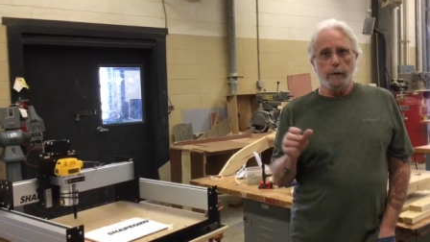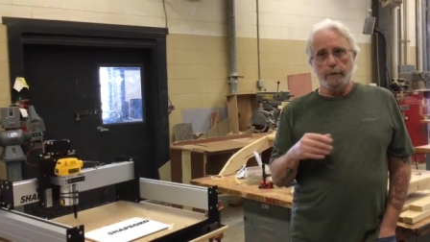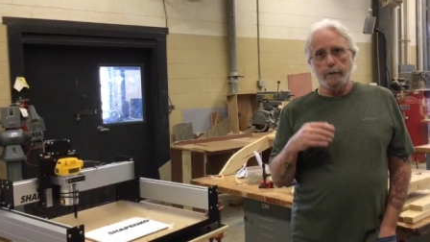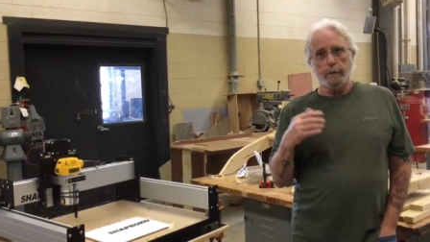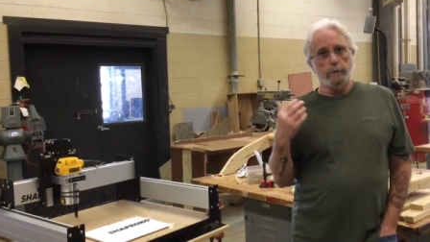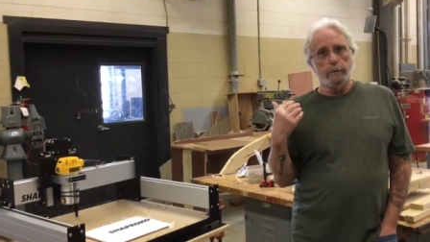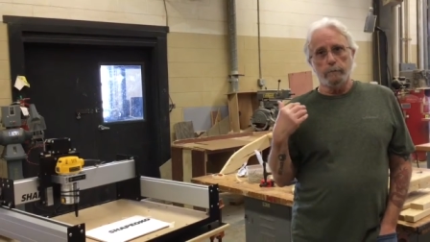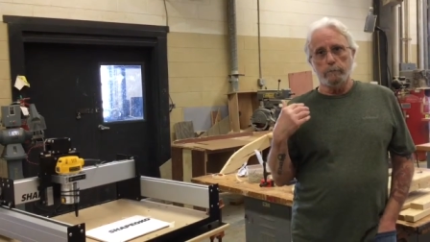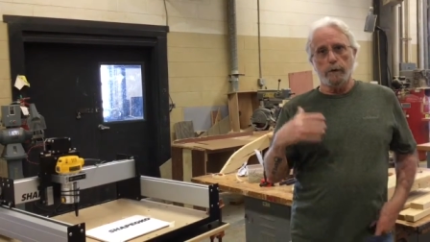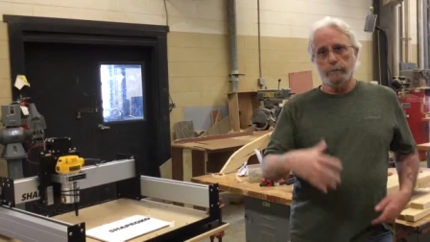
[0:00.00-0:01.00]
and they can,
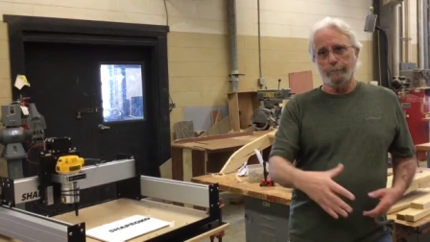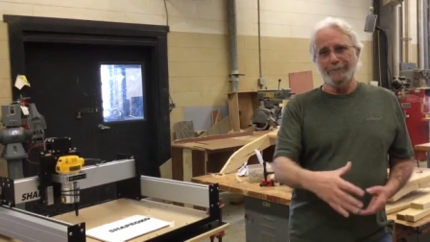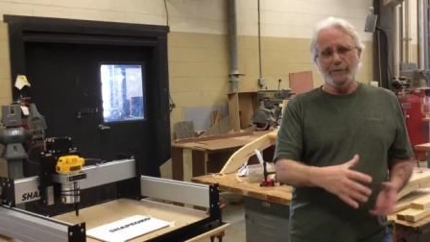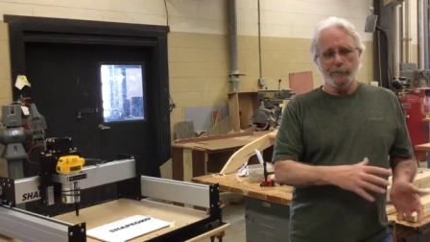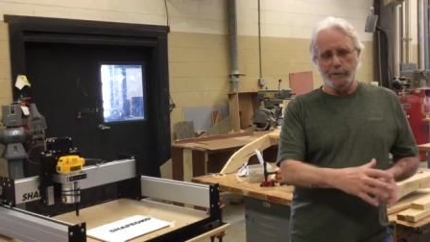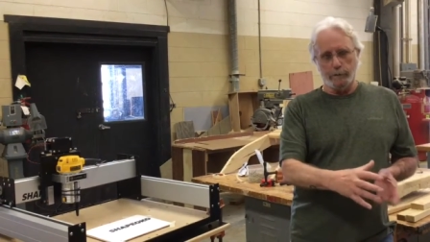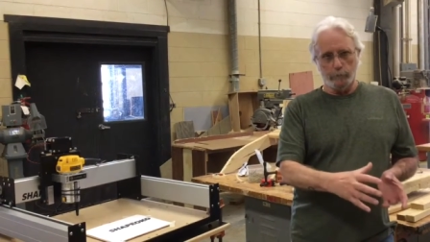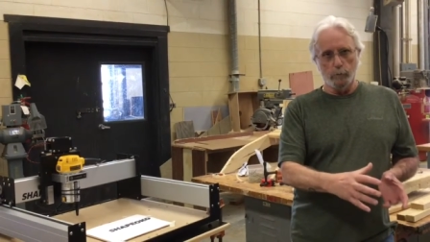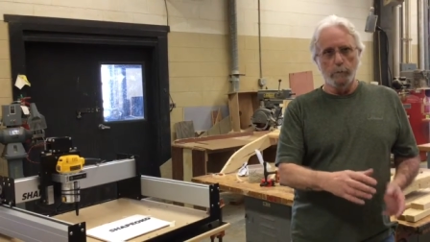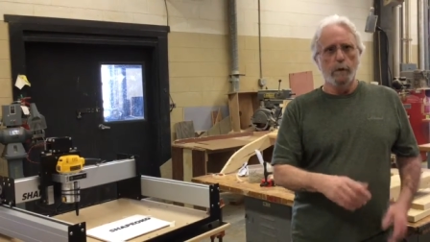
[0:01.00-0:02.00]
usually in a
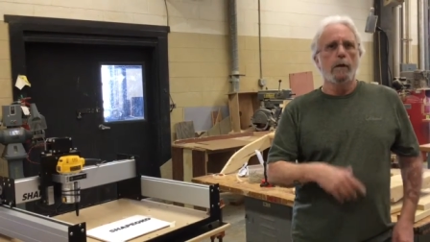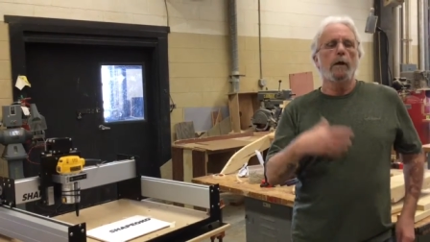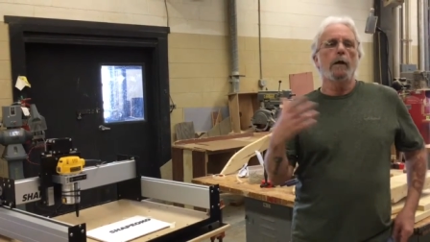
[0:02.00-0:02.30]
group,